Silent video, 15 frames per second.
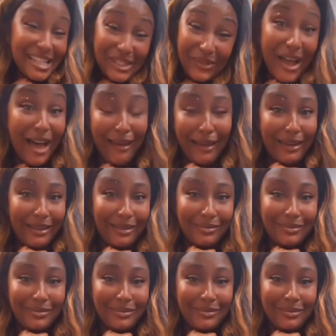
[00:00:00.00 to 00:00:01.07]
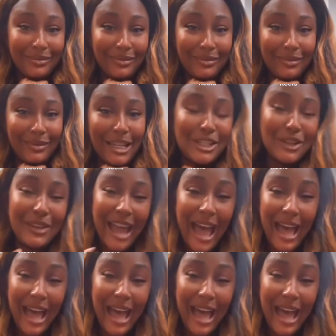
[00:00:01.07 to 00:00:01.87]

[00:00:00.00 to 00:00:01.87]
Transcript: just fine. Because you